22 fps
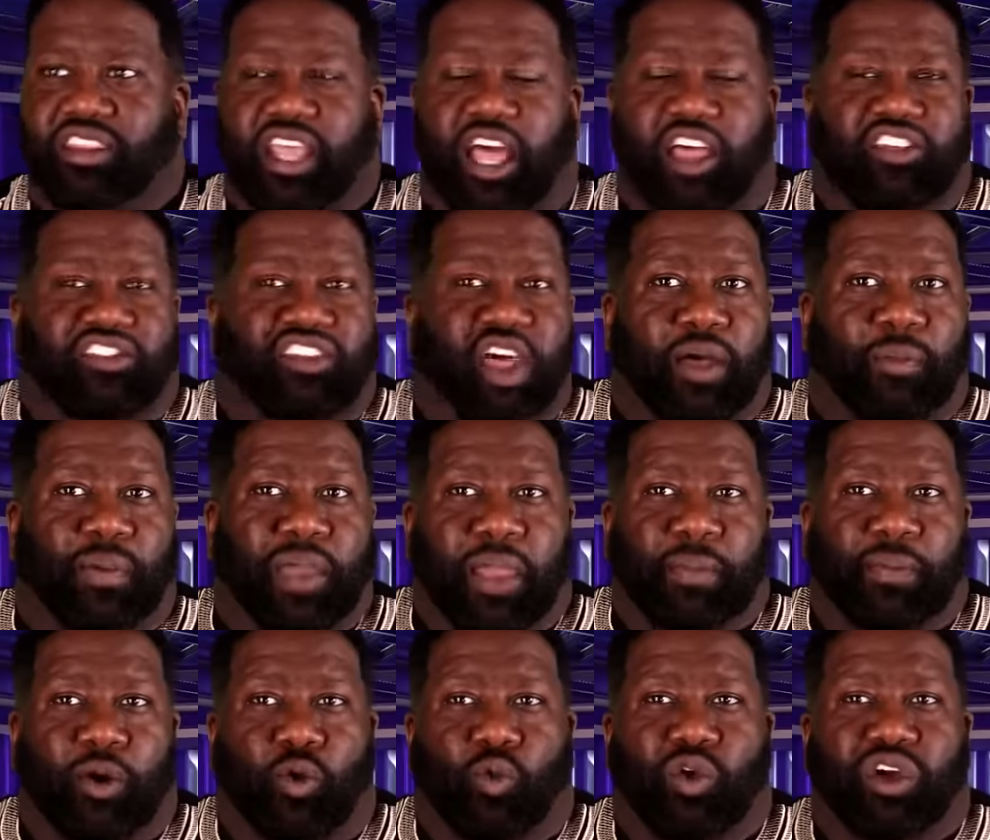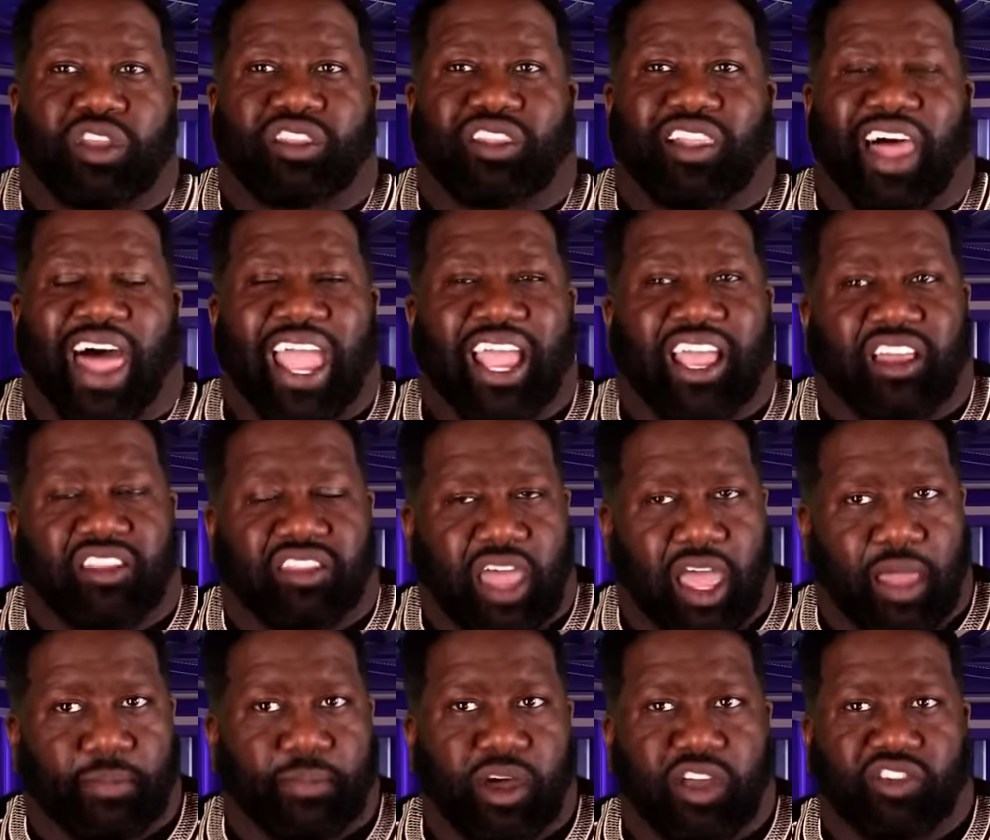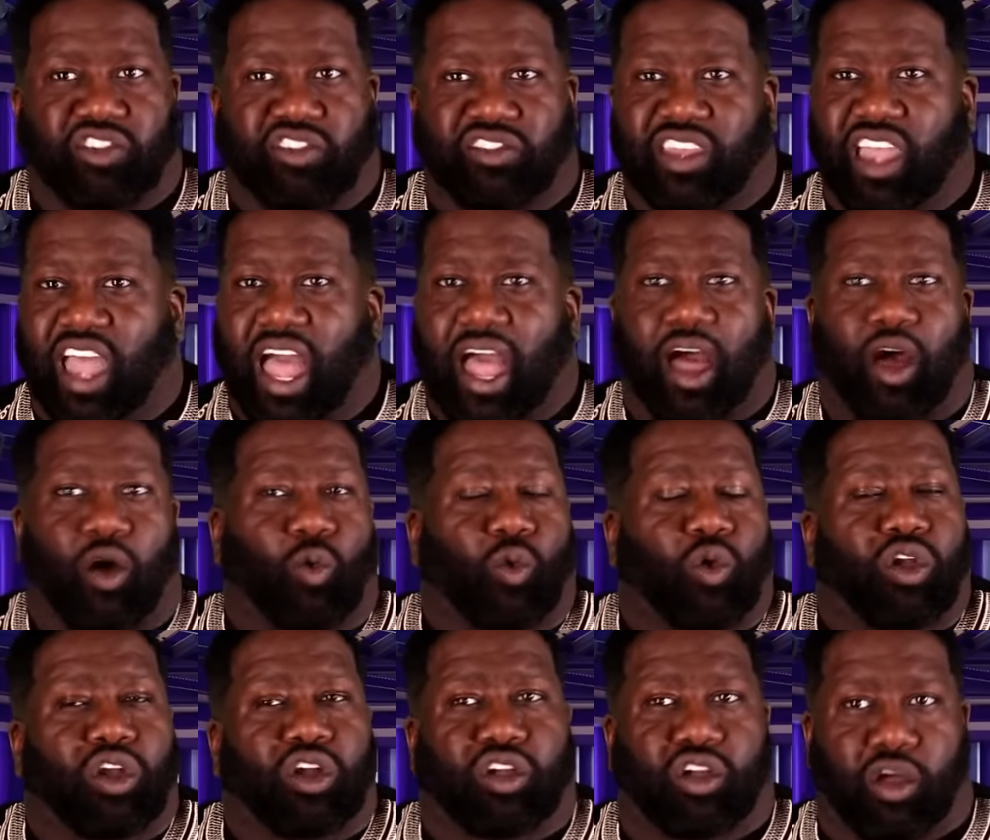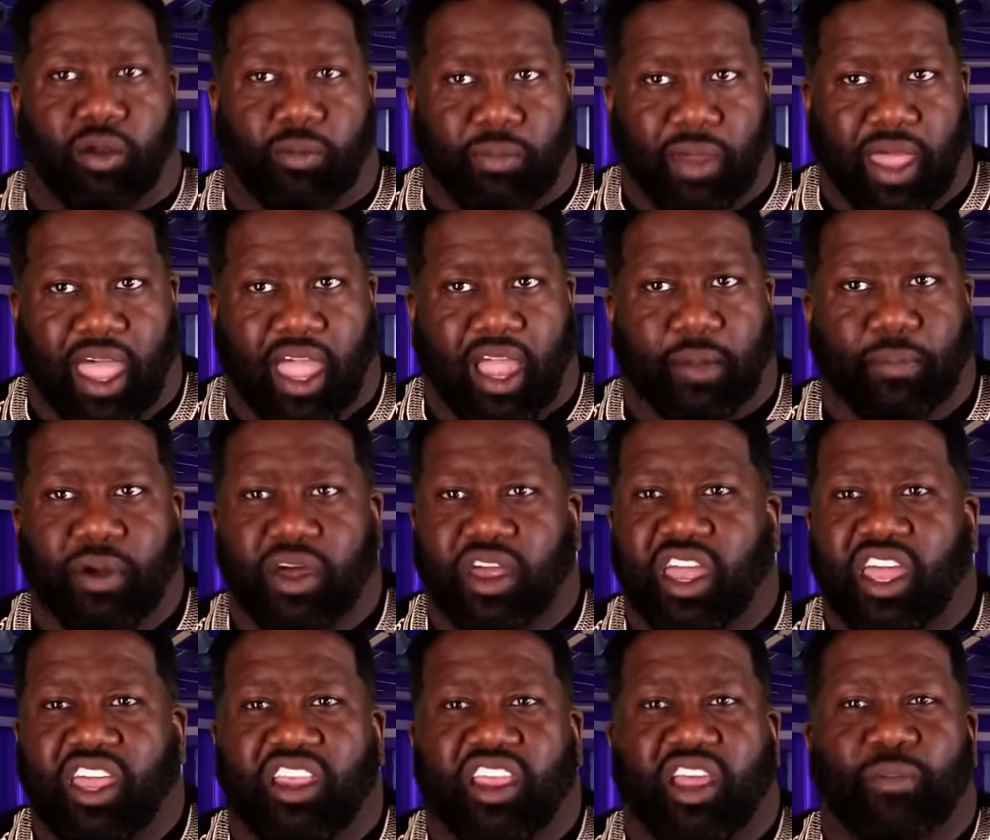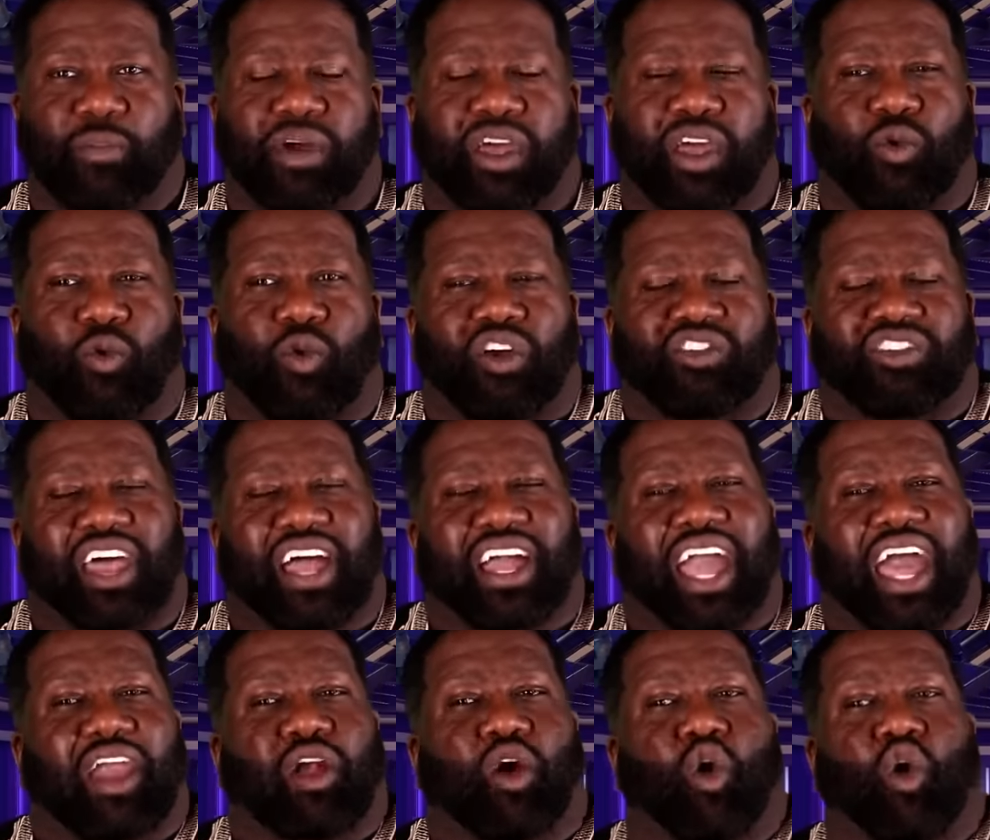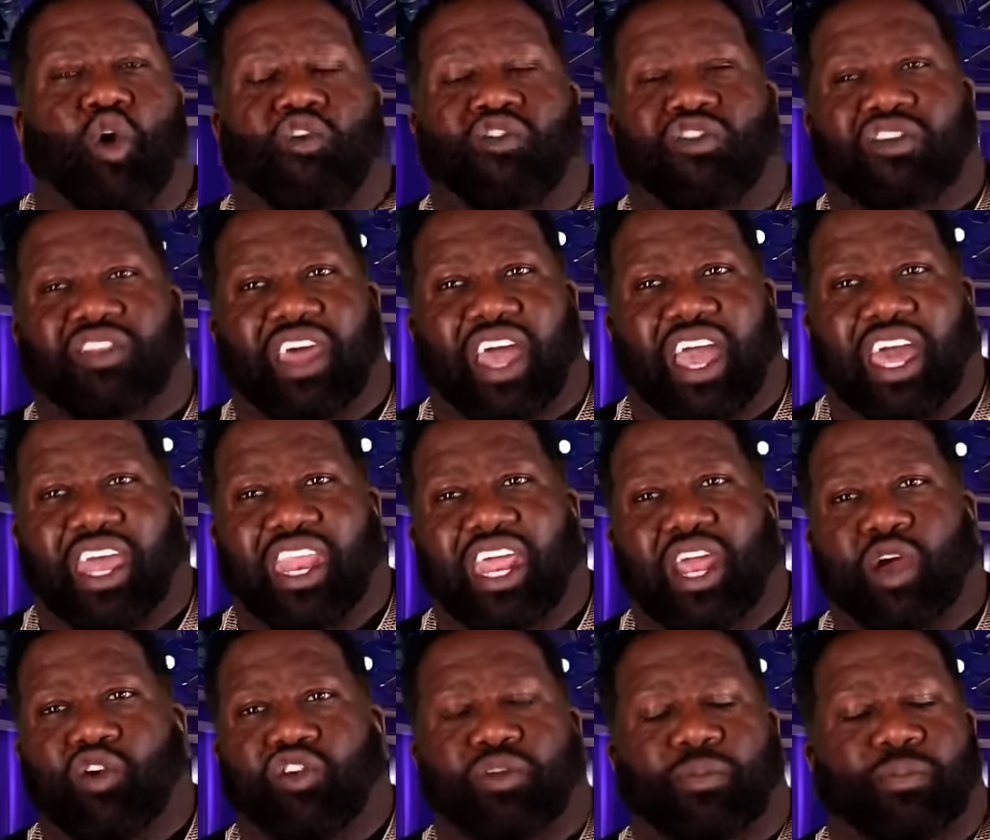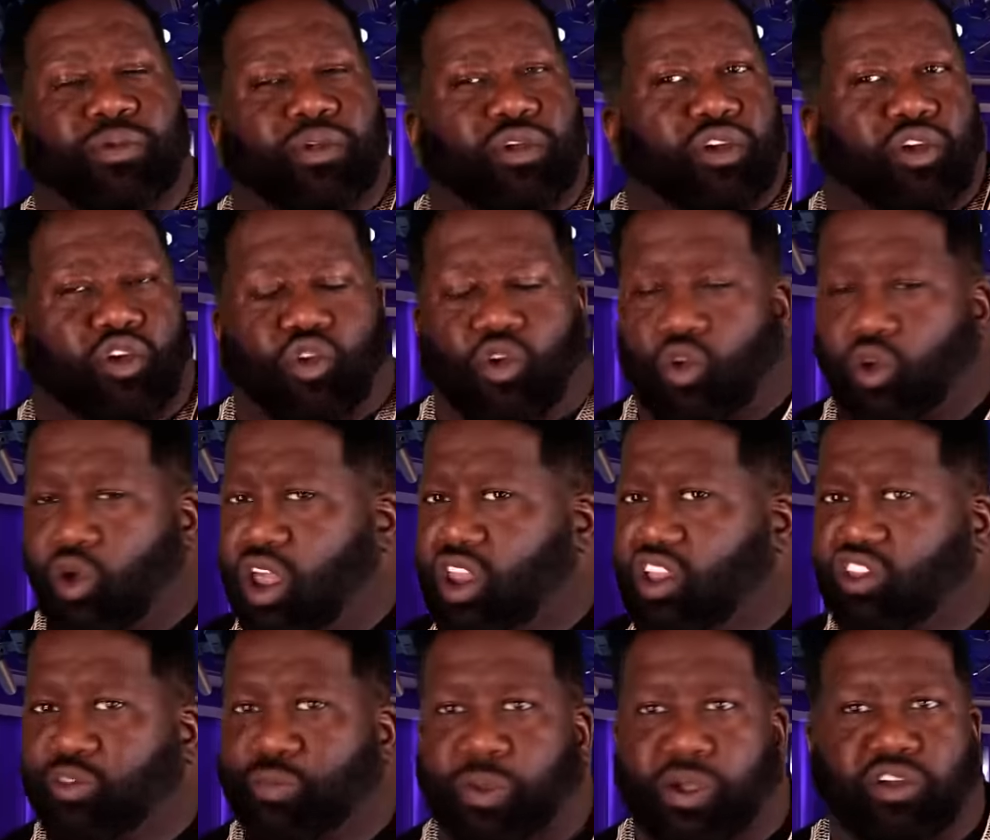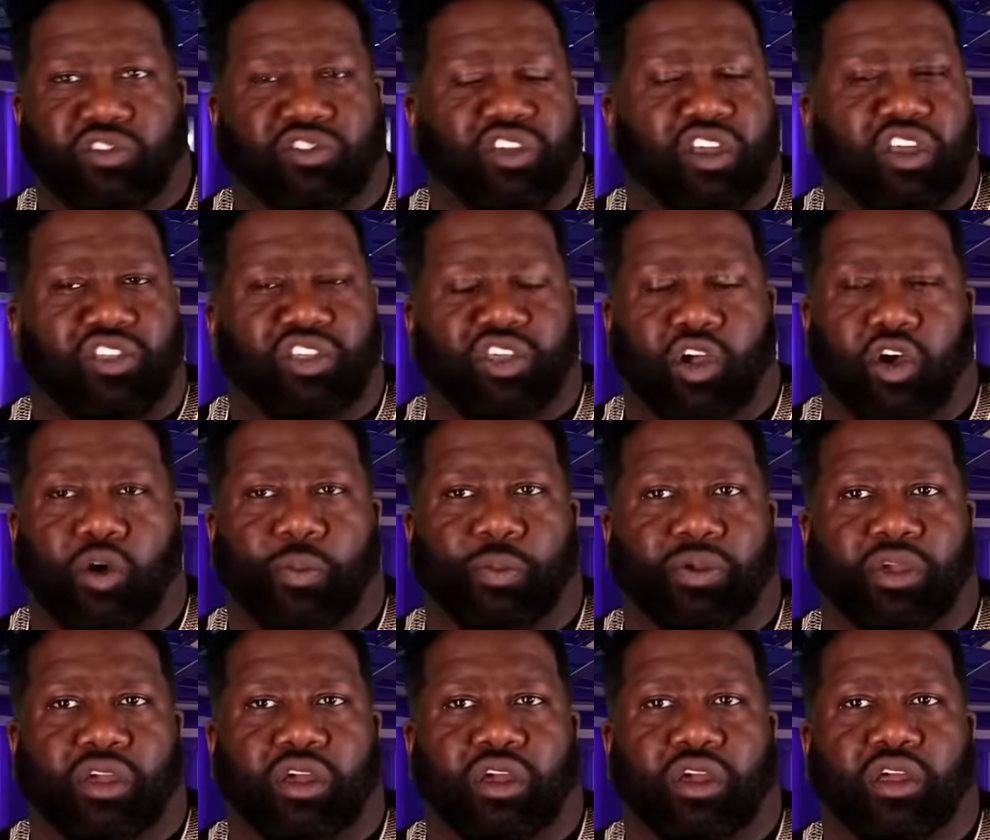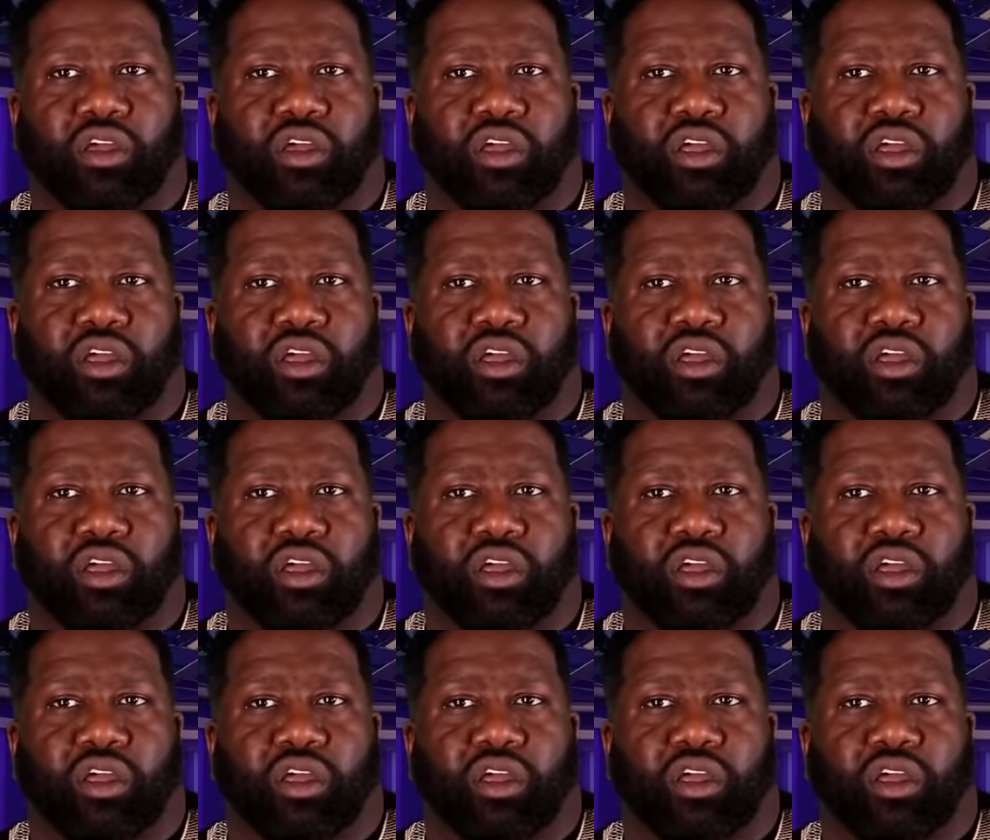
Now, some people wouldn't like it that much and say, I don't want to come back. But it, but once I got over that, it was a great experience in Ethiopia.